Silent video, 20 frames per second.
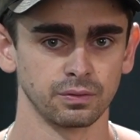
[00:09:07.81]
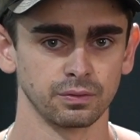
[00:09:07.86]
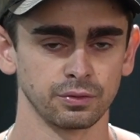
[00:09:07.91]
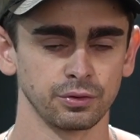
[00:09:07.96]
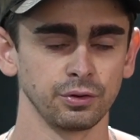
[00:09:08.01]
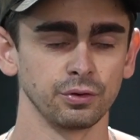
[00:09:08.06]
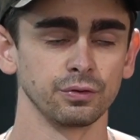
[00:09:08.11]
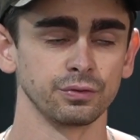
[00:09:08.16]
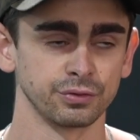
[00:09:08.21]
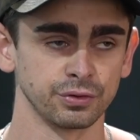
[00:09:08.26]

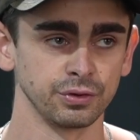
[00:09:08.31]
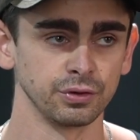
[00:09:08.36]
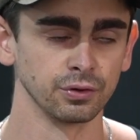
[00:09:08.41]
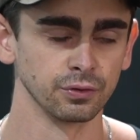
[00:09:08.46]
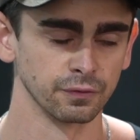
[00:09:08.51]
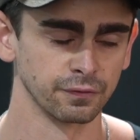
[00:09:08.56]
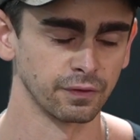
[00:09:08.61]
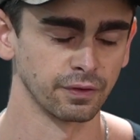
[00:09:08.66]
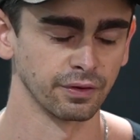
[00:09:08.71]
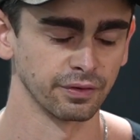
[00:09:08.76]
your
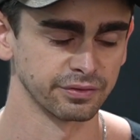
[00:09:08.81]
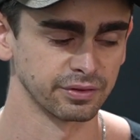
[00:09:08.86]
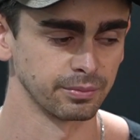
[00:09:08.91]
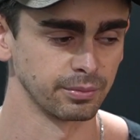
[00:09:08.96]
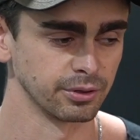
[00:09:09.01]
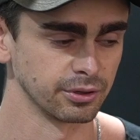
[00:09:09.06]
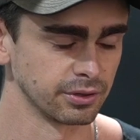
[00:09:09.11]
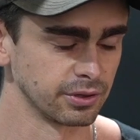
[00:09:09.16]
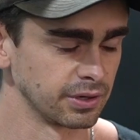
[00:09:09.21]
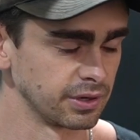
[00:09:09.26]
fullest
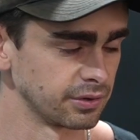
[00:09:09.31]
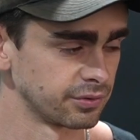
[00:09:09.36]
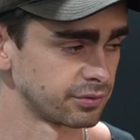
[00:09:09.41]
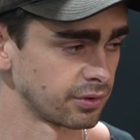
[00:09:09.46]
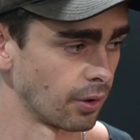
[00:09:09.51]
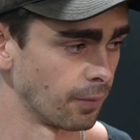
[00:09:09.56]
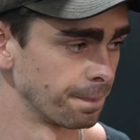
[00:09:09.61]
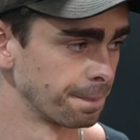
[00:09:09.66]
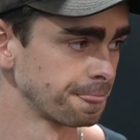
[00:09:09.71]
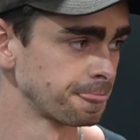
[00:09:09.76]
ability.
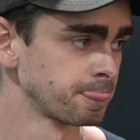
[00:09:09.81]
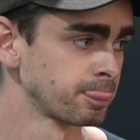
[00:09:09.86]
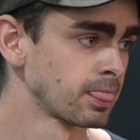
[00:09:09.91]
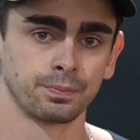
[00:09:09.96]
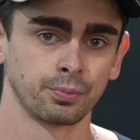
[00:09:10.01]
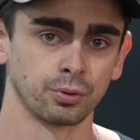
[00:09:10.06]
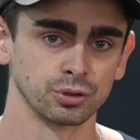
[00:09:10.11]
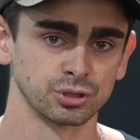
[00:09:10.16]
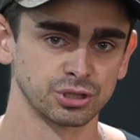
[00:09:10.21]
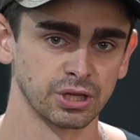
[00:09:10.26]
So
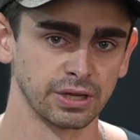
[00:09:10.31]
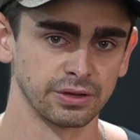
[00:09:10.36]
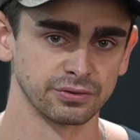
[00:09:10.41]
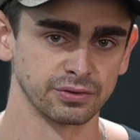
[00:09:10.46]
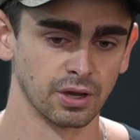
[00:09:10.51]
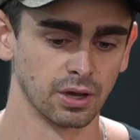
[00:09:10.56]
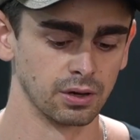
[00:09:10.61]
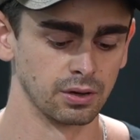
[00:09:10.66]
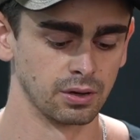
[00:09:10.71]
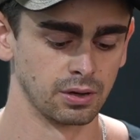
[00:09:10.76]
push day is
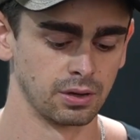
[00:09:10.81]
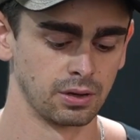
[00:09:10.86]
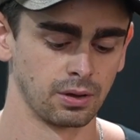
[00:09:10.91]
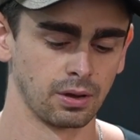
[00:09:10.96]
done.